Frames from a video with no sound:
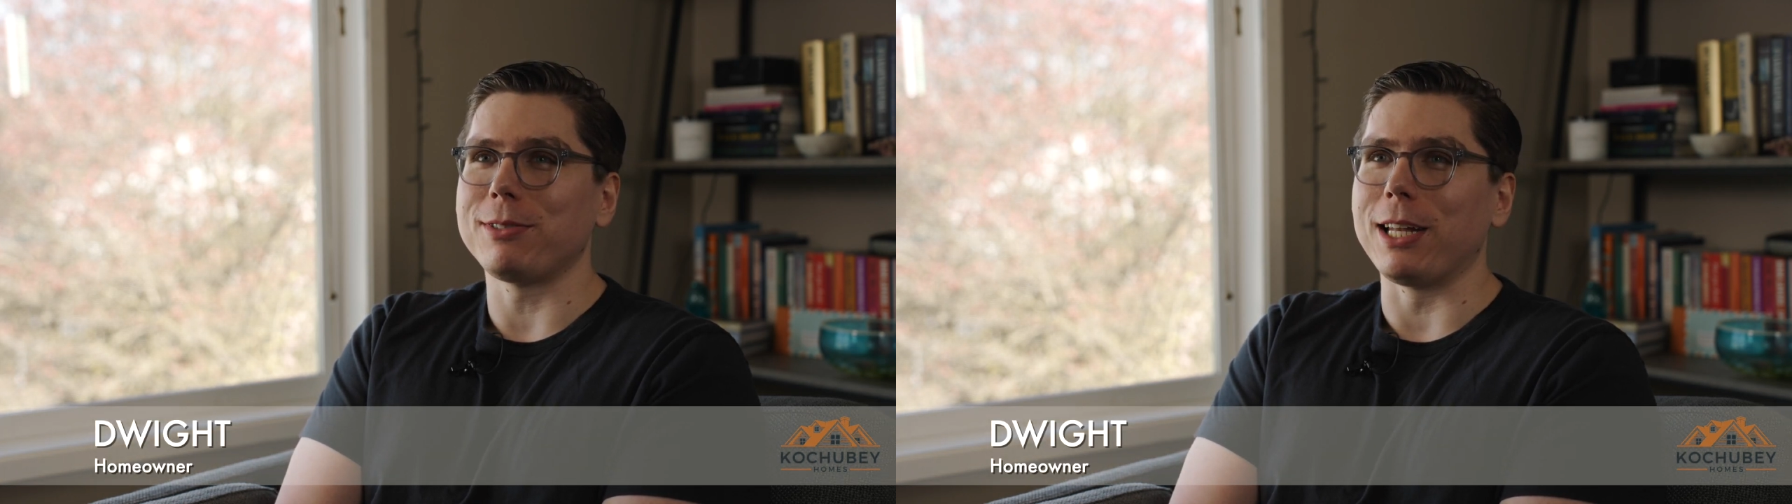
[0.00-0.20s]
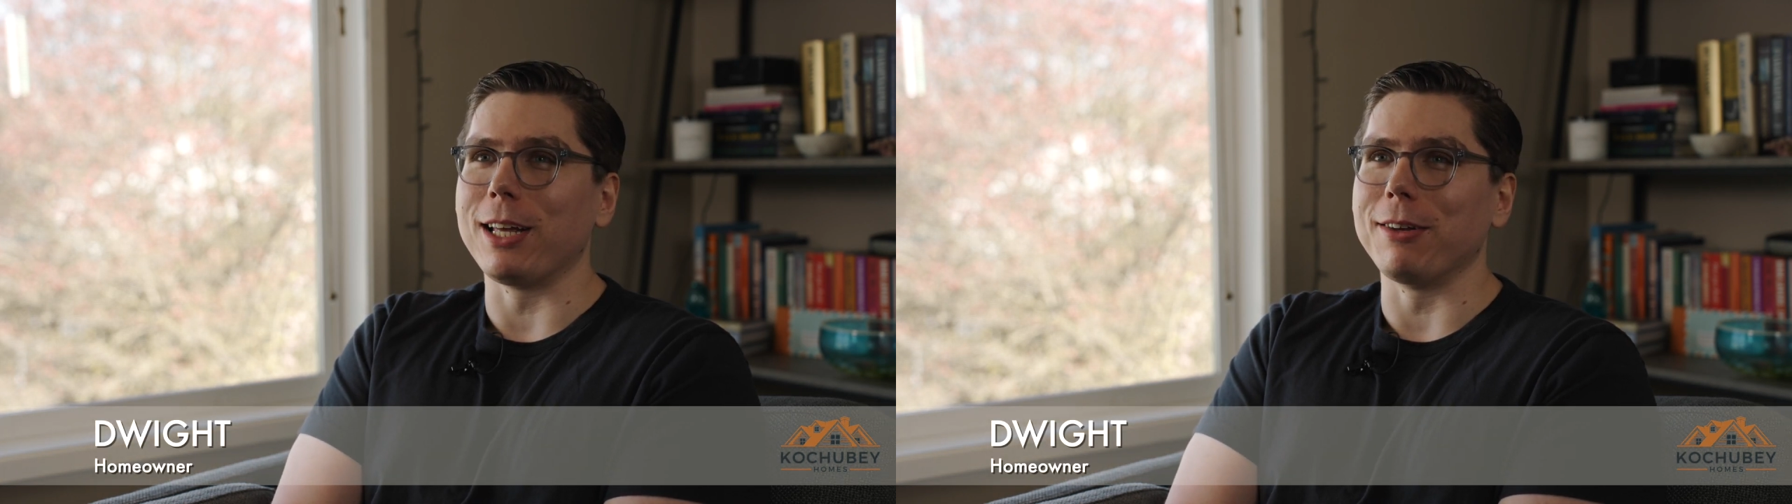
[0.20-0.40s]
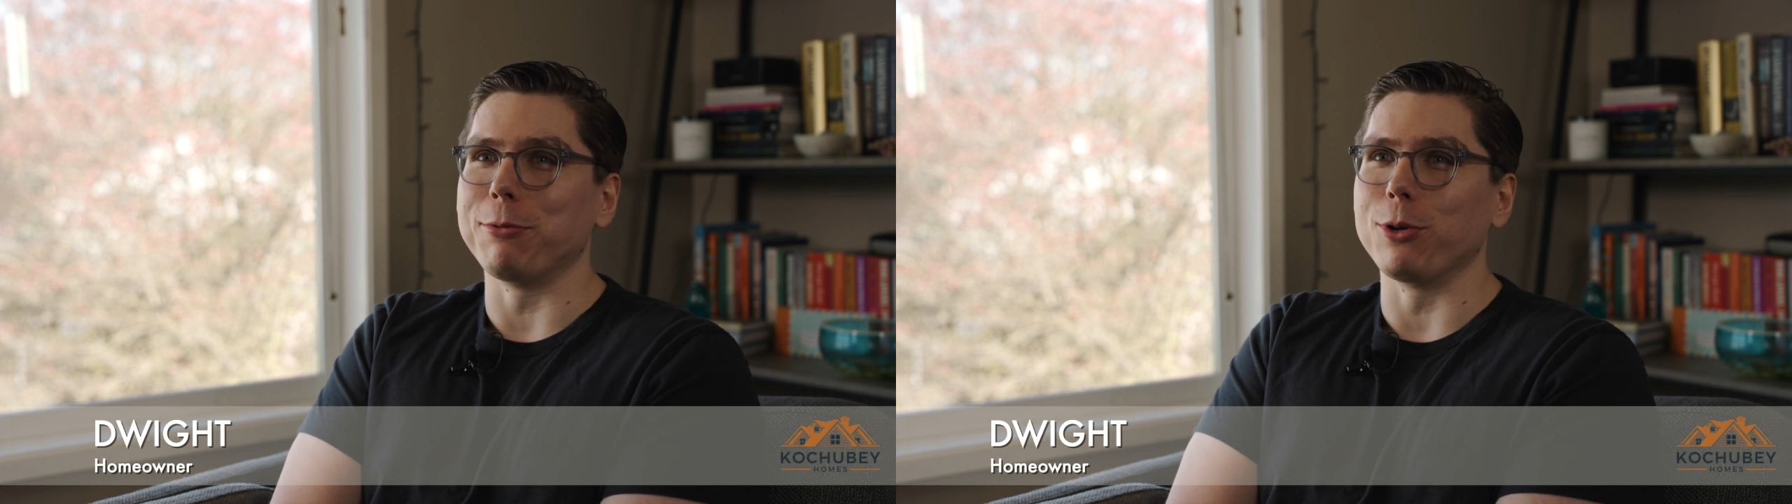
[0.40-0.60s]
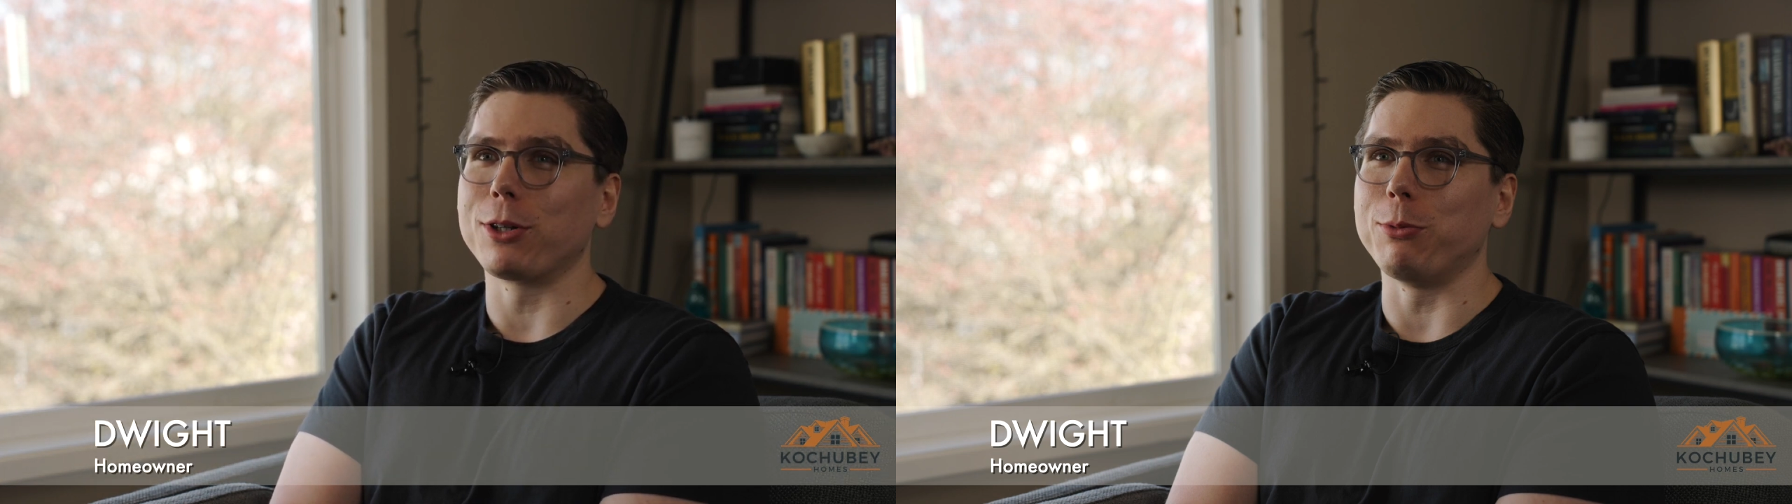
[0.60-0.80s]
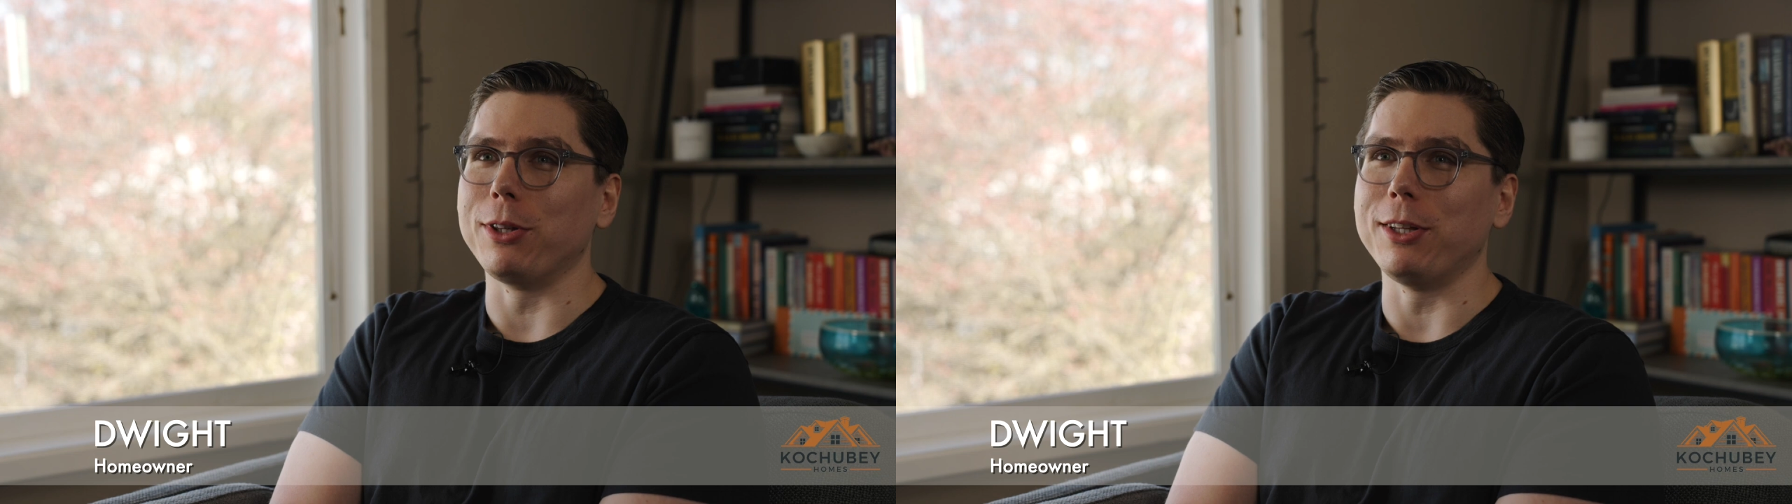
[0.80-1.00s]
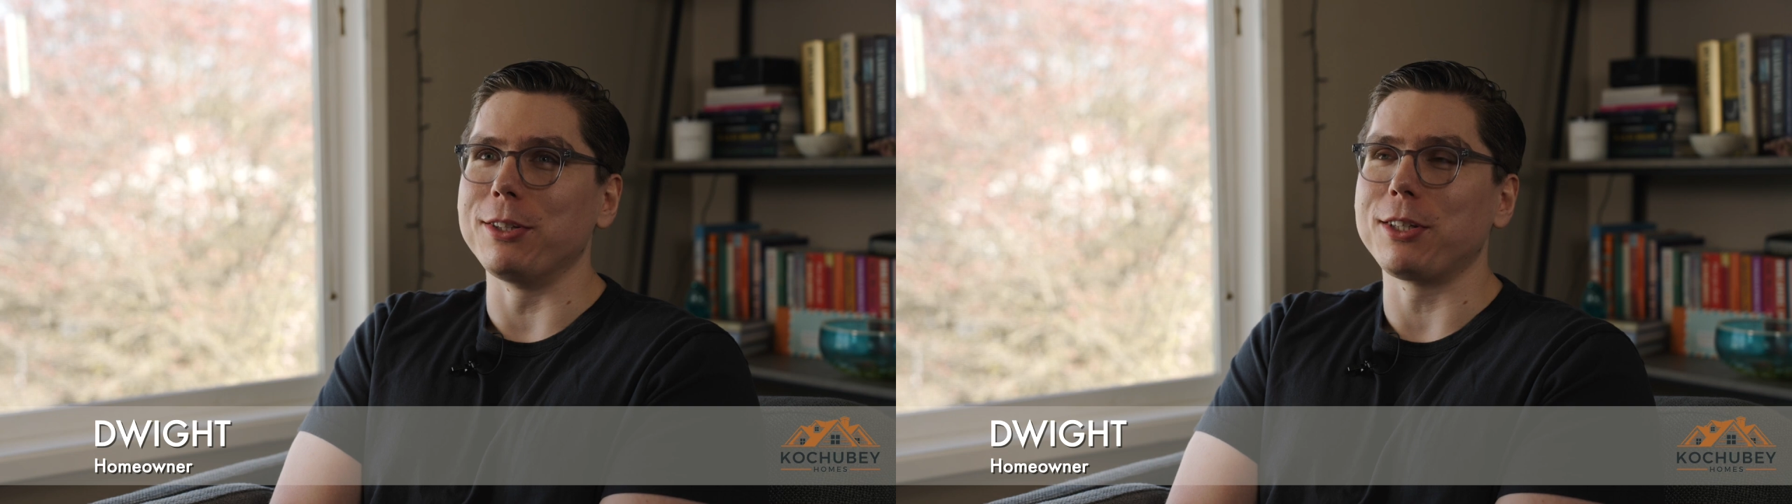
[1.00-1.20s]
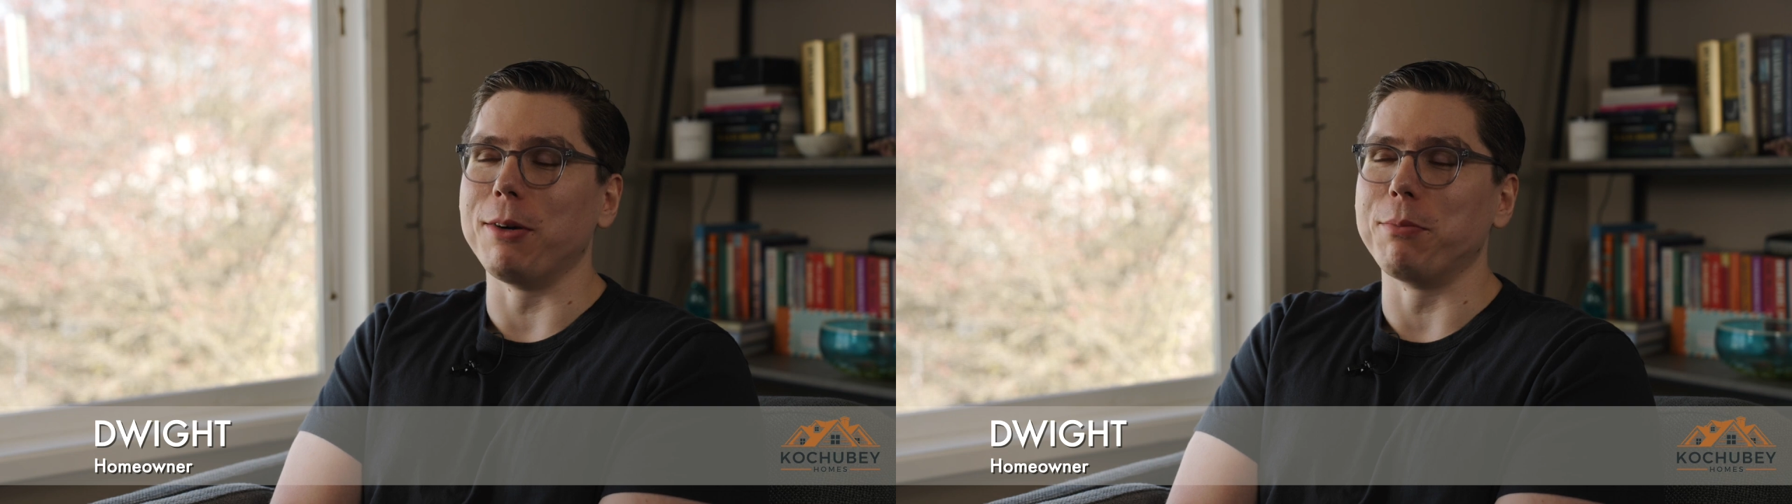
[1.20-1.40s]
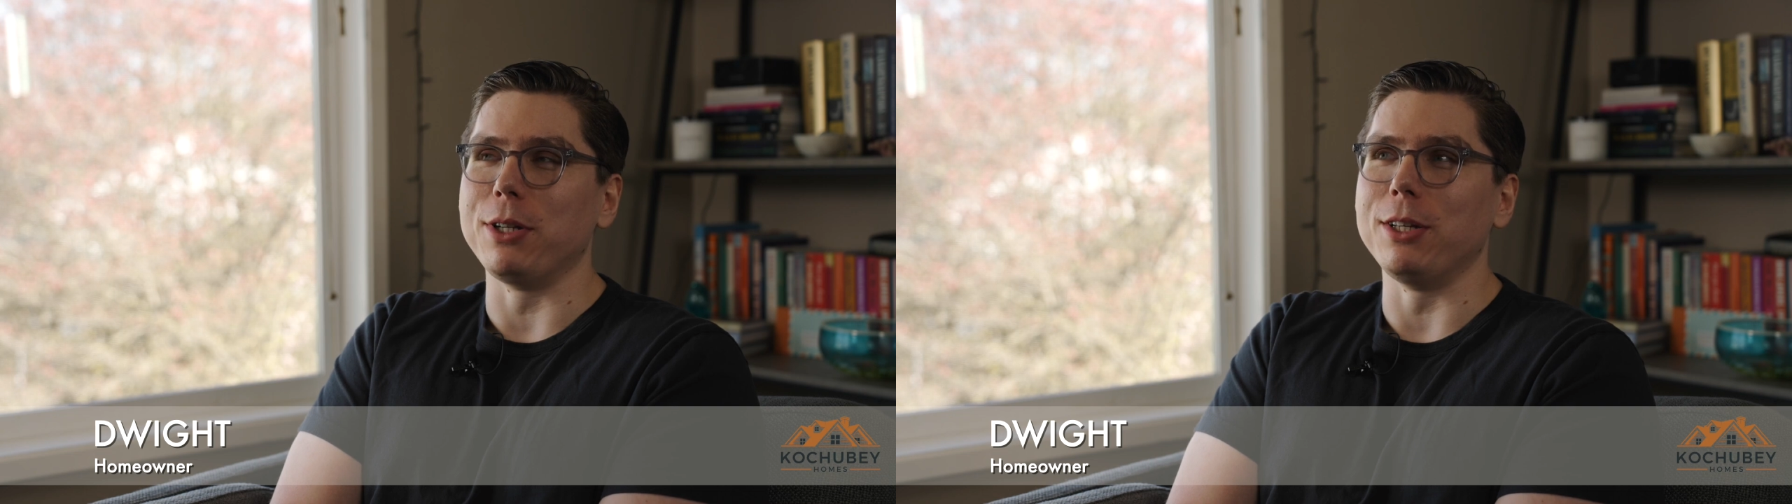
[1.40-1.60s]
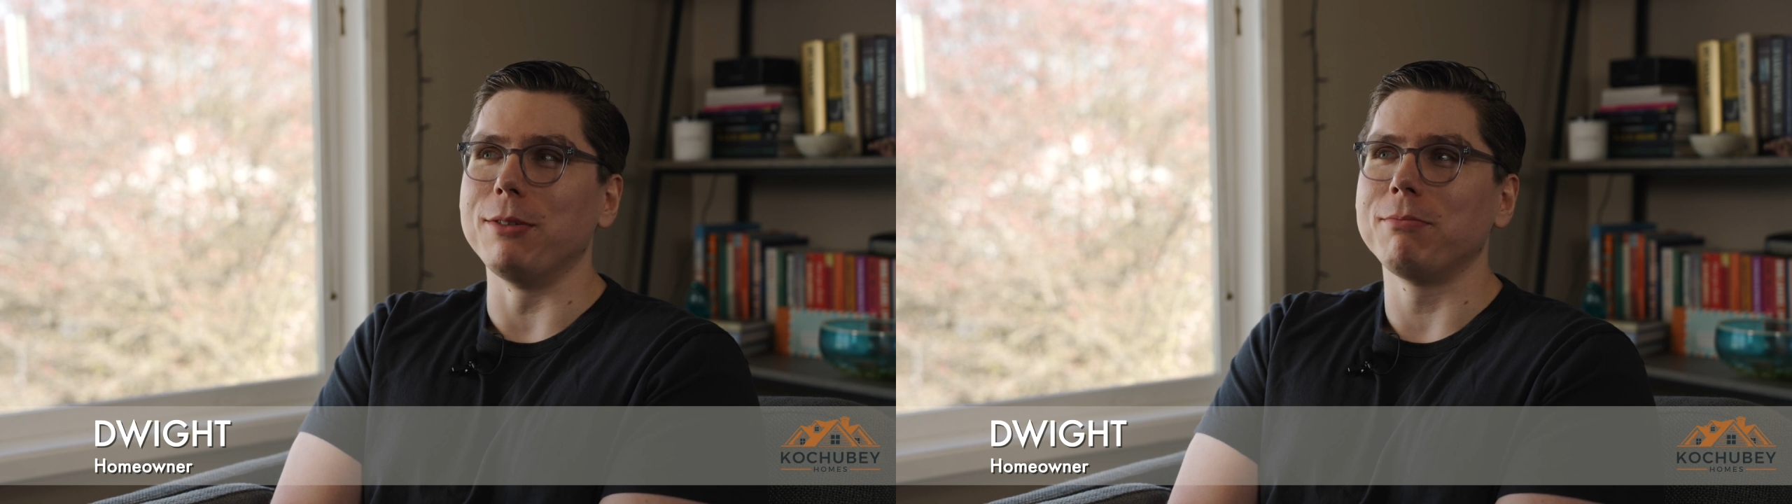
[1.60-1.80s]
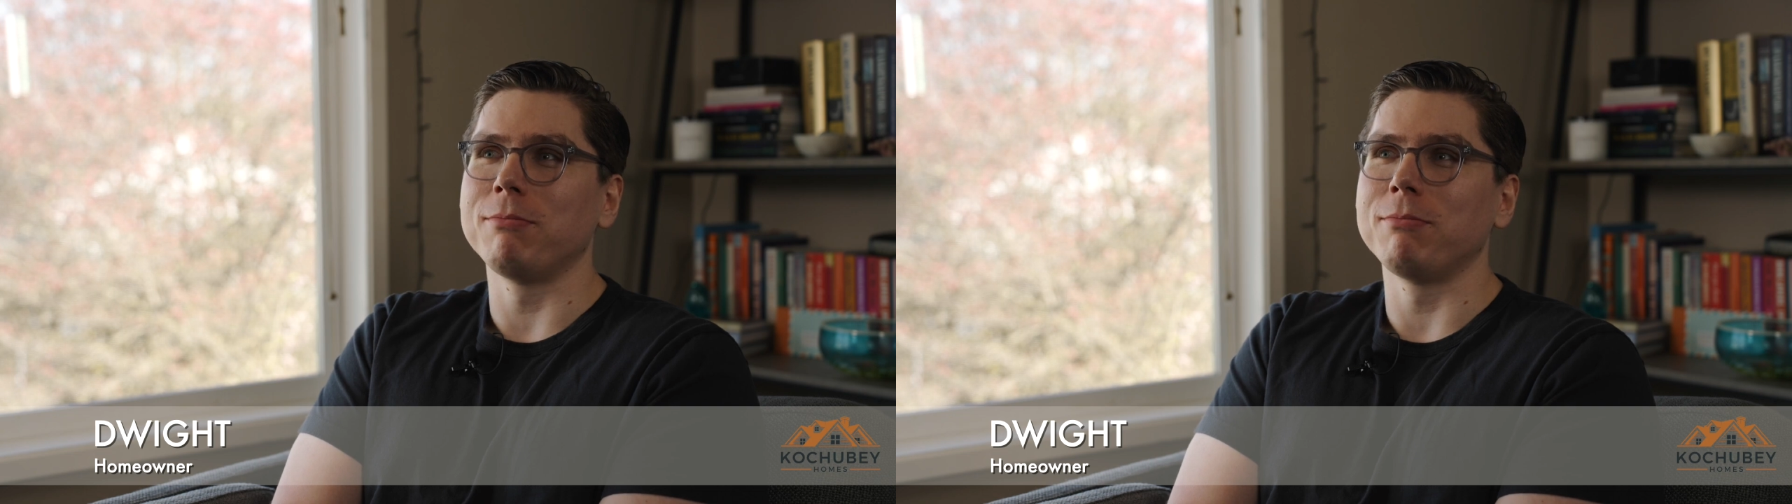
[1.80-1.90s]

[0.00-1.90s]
and I've worked with his company,